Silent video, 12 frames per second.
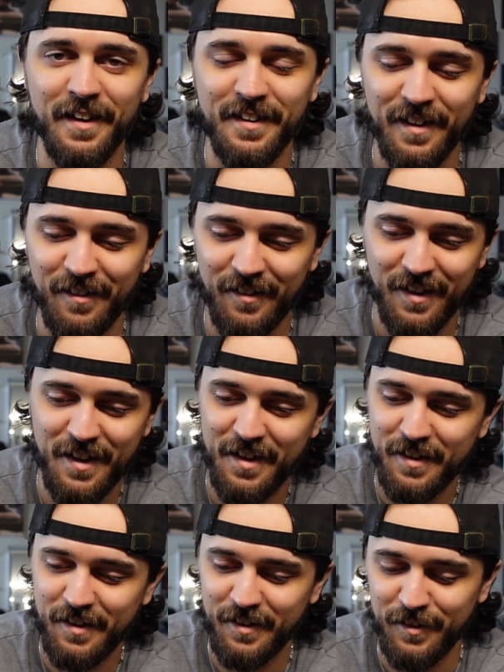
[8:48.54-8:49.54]
right now.
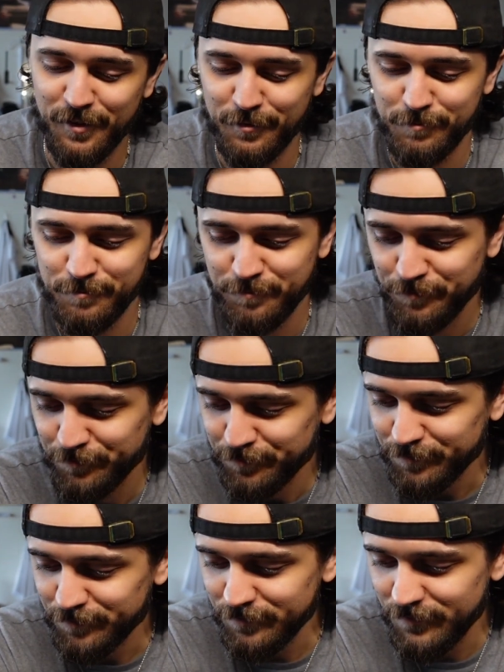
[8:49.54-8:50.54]
Um,
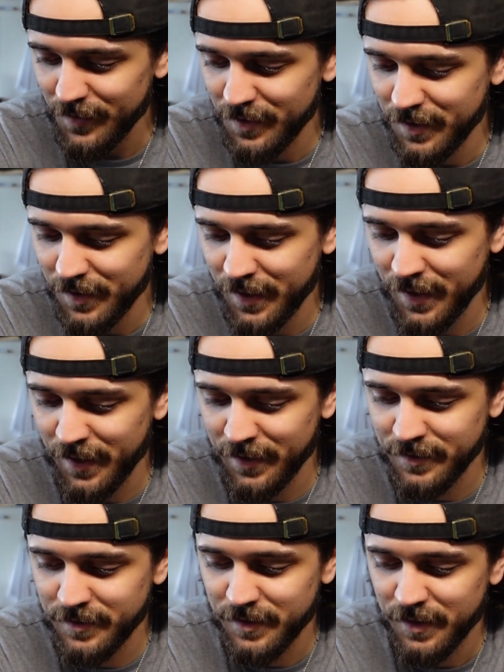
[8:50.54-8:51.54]

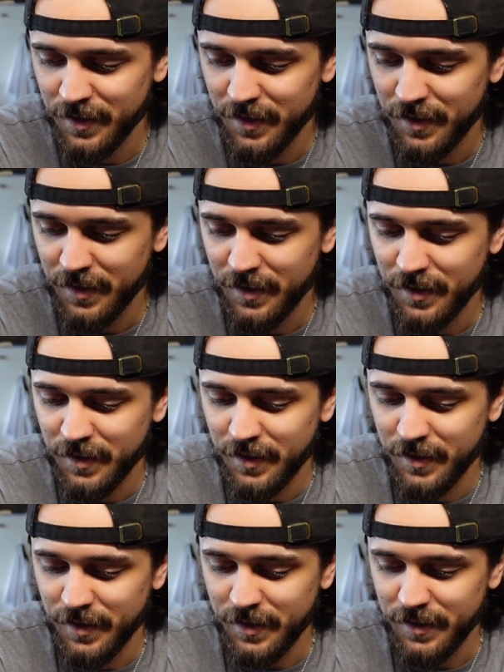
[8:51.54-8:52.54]
and
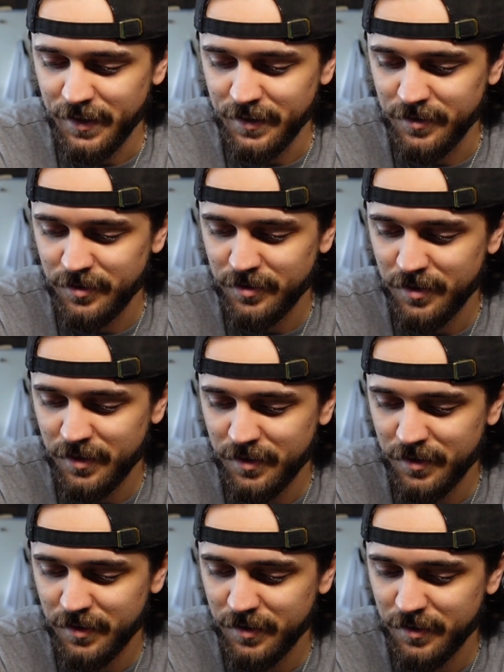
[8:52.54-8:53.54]
it's
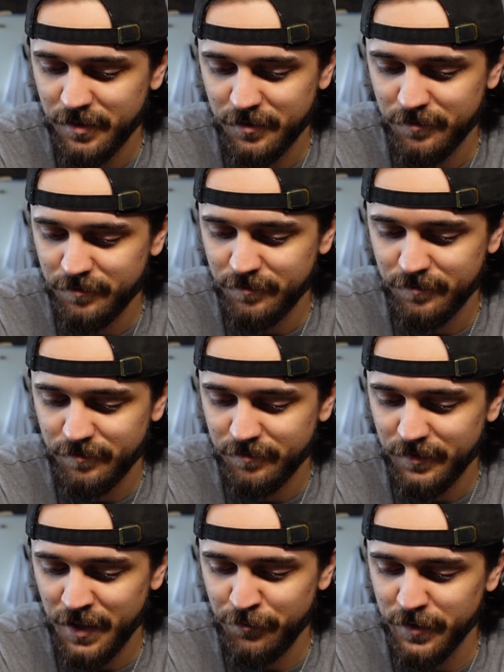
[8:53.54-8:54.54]

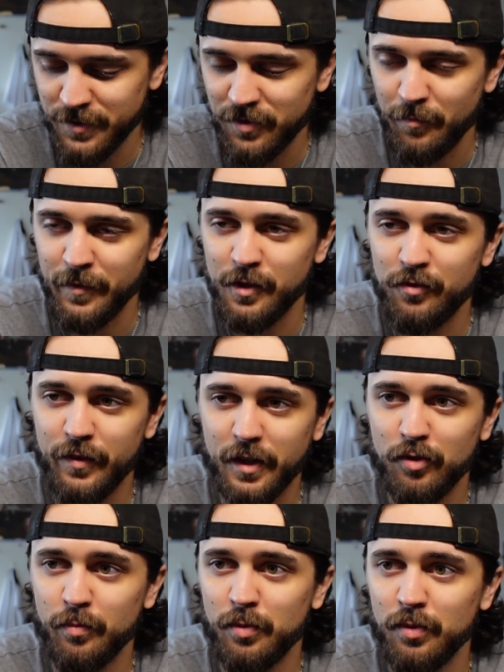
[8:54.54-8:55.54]
if it's something that's
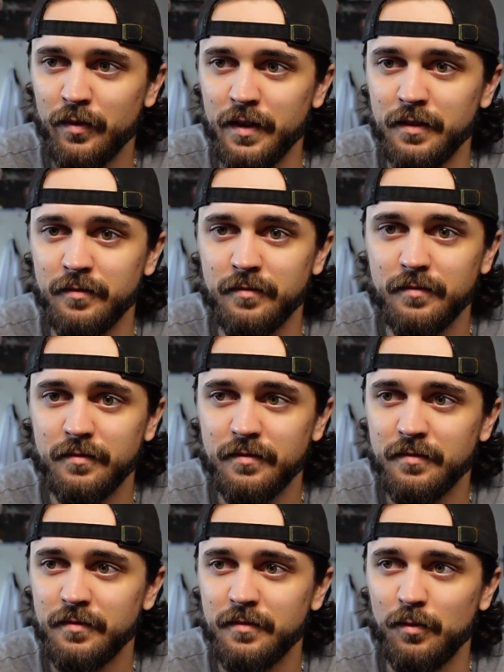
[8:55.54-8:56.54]
fixable, then
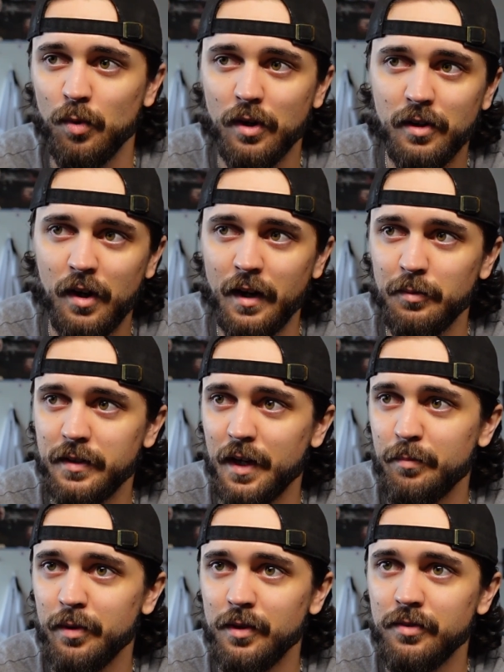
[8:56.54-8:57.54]
work on it with
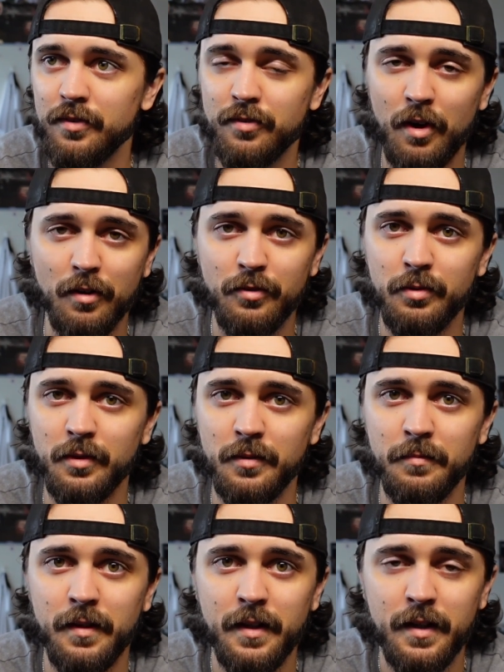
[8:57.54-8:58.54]
that person, talk to
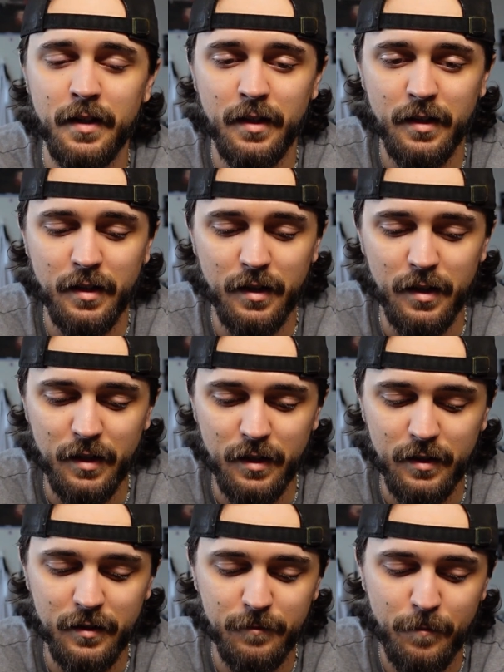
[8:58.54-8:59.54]
them,
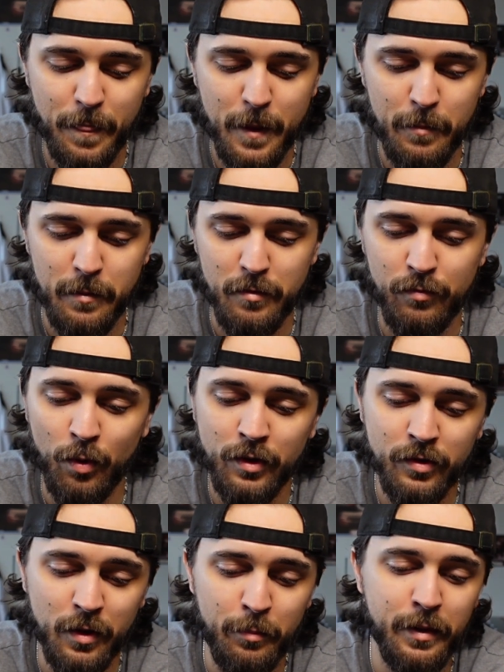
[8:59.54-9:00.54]
uh, maybe
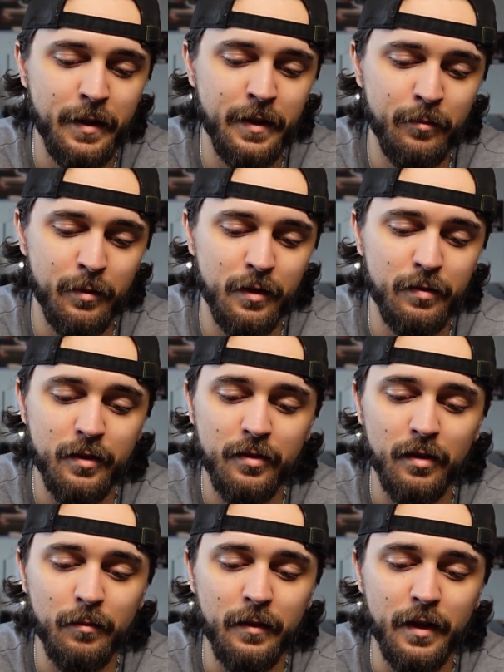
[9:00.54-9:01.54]
voice an opinion. But if it's
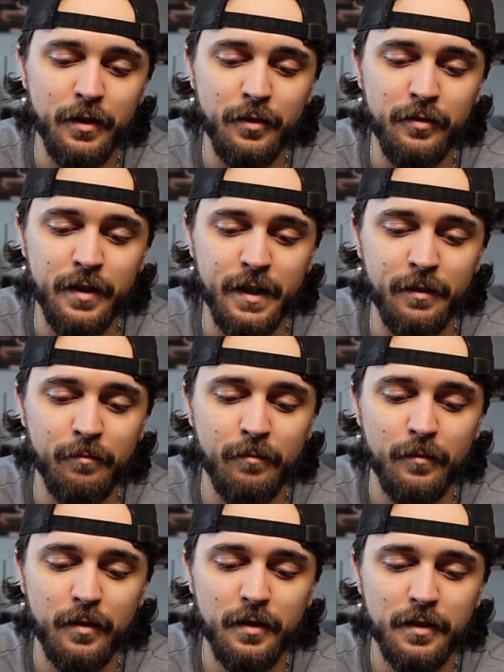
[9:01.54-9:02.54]
something that you
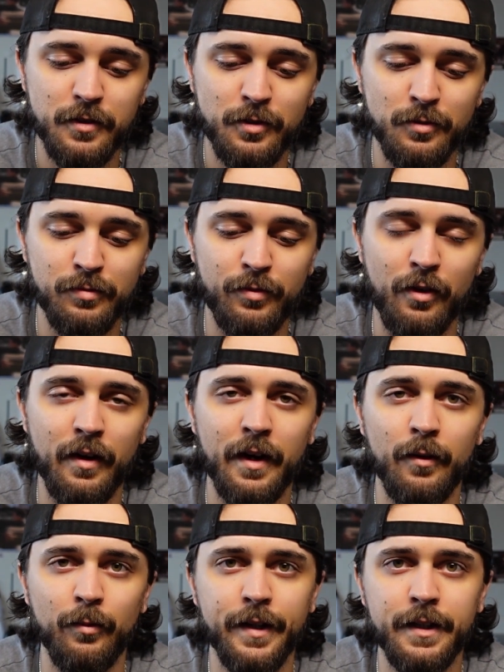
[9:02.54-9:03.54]
deem too far
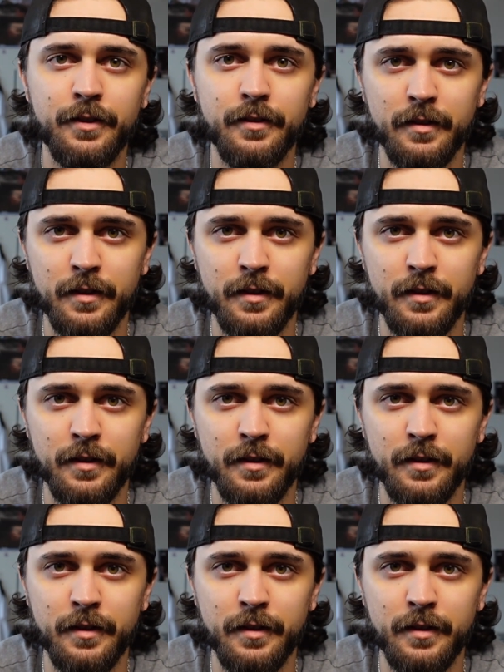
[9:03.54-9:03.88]
out of reach